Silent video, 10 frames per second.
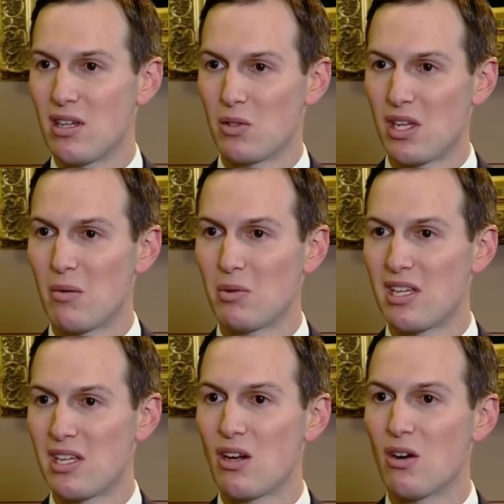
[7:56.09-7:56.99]
you know, was able to
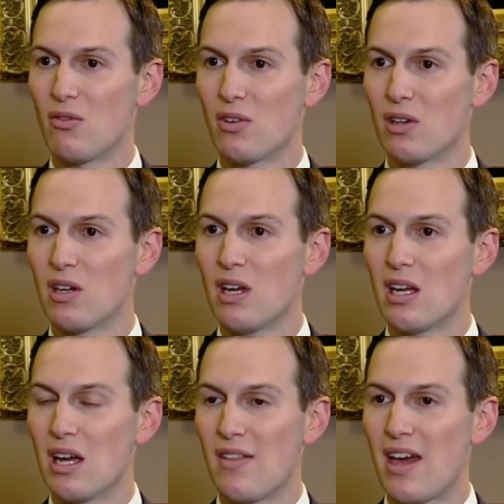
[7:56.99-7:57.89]
take over
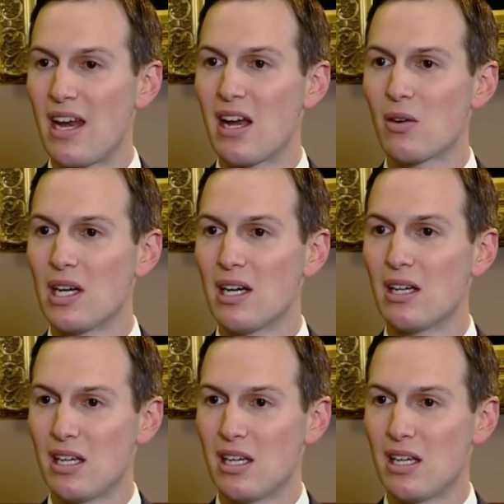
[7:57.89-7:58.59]
that area